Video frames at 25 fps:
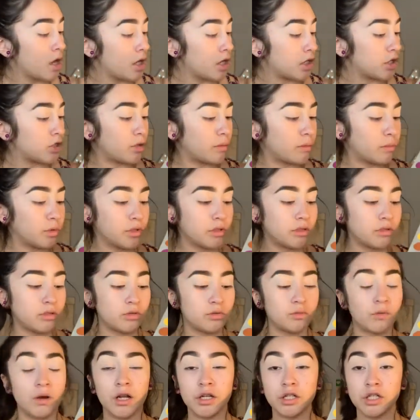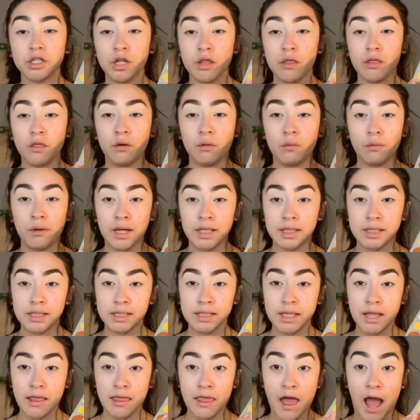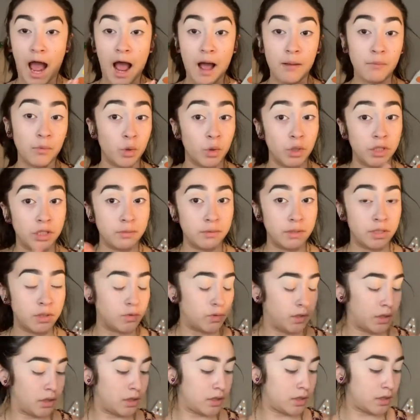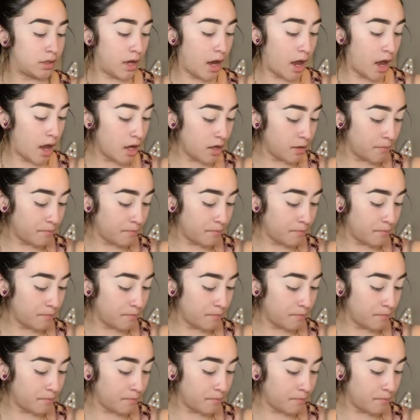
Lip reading: So I'm going to swatch the ones that I'm going to be using today.